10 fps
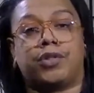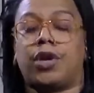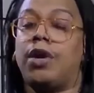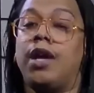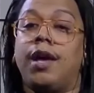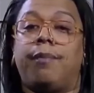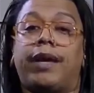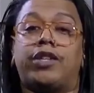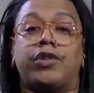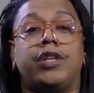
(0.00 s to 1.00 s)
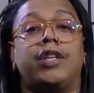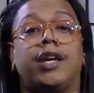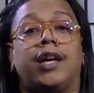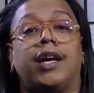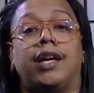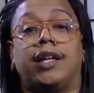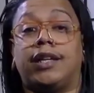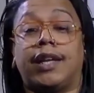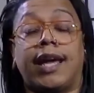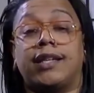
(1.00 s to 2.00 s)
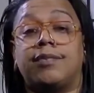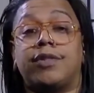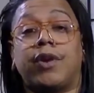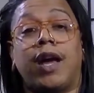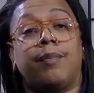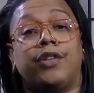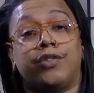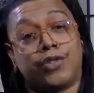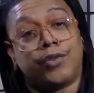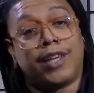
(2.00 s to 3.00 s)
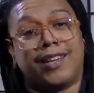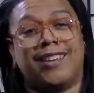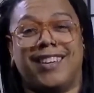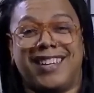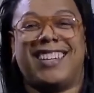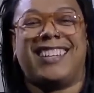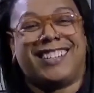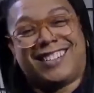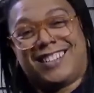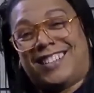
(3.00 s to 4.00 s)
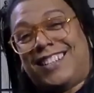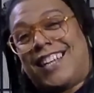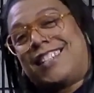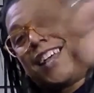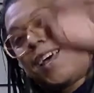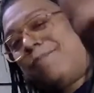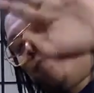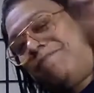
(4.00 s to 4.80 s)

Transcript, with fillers: So make sure you, uh, you like, subscribe, and you tune in. See you next time.